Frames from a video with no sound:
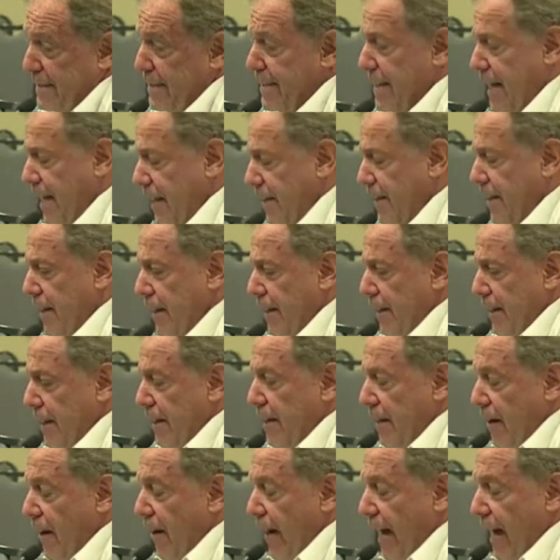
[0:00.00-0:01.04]
So
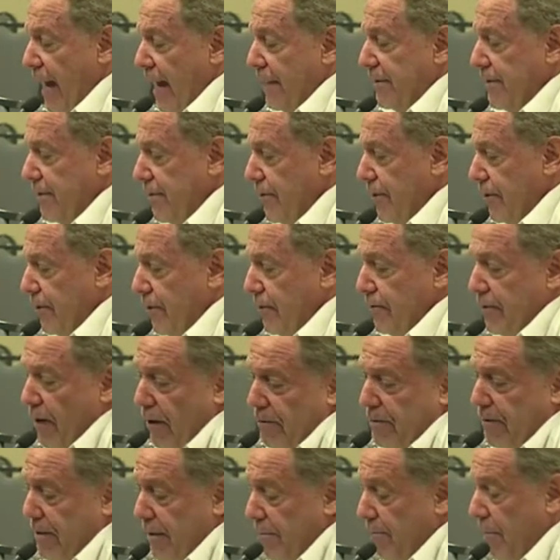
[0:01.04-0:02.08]
I had to
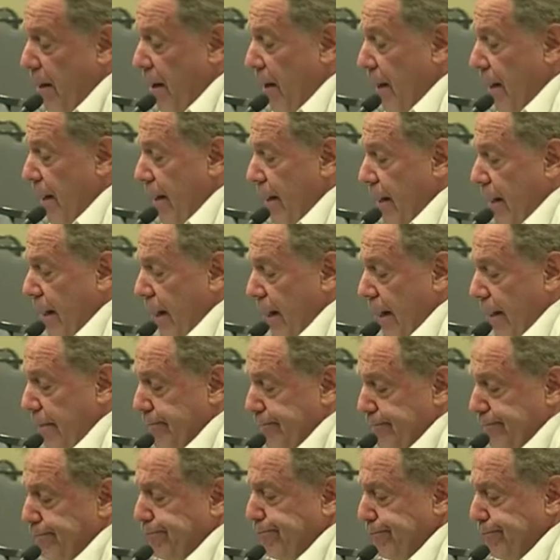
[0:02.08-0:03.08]
doctor my